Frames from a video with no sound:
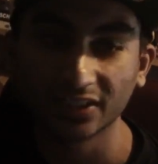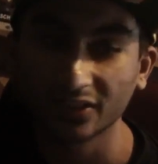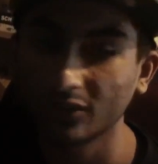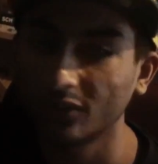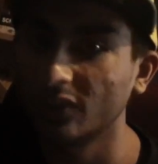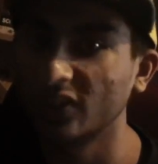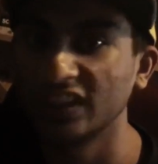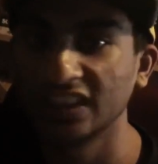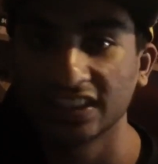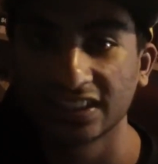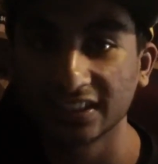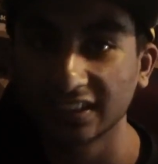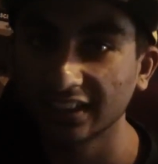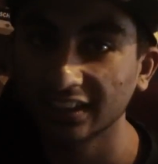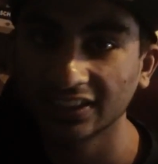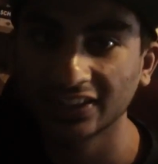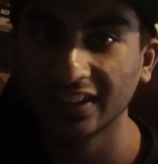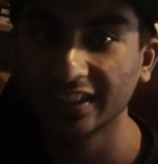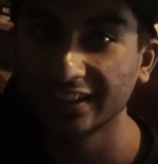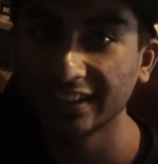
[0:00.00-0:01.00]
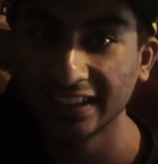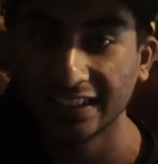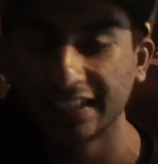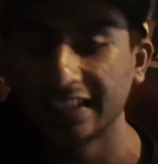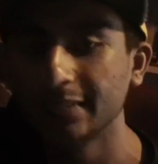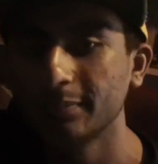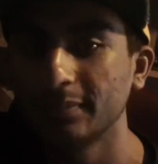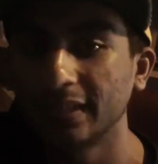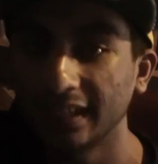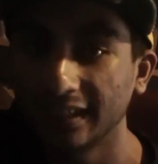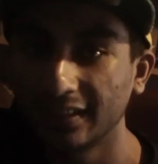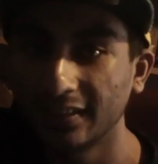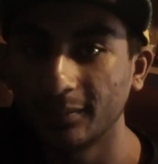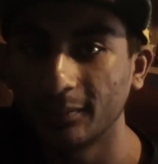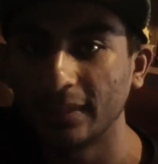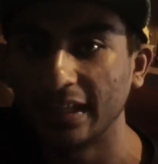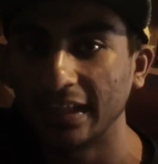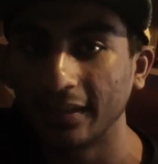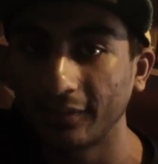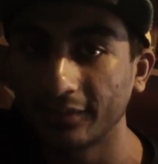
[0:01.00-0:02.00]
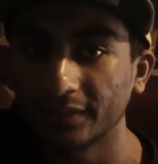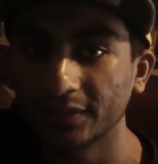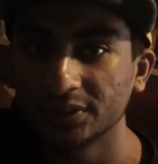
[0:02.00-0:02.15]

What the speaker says: You know, King Lightning, he made up half